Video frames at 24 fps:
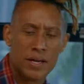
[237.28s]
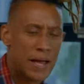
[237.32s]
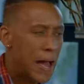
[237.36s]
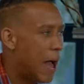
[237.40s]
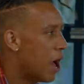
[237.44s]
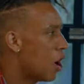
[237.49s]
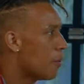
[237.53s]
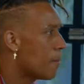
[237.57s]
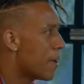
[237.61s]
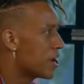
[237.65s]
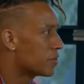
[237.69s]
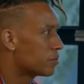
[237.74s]

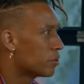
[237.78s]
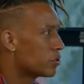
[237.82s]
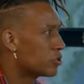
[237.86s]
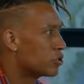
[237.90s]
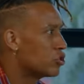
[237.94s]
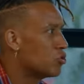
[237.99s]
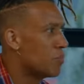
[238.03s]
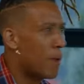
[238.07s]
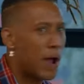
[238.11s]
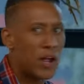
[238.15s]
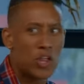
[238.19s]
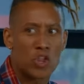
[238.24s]
How am I supposed to
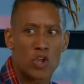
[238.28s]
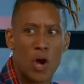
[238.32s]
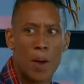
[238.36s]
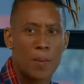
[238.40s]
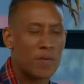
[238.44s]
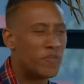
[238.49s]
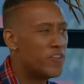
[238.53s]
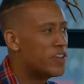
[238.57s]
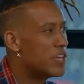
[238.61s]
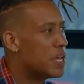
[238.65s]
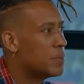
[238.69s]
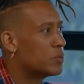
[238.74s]
do my job
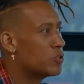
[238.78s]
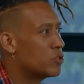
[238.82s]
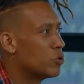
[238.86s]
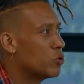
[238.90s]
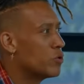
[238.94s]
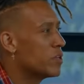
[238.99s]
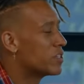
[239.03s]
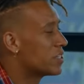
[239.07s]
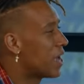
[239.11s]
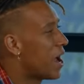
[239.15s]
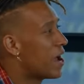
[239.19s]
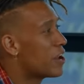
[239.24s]
if he keeps doing
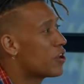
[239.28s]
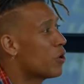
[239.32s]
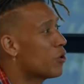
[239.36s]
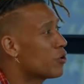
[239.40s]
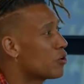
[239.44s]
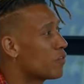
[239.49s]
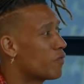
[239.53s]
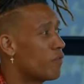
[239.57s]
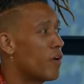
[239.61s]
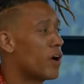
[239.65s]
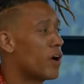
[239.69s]
this? I know you're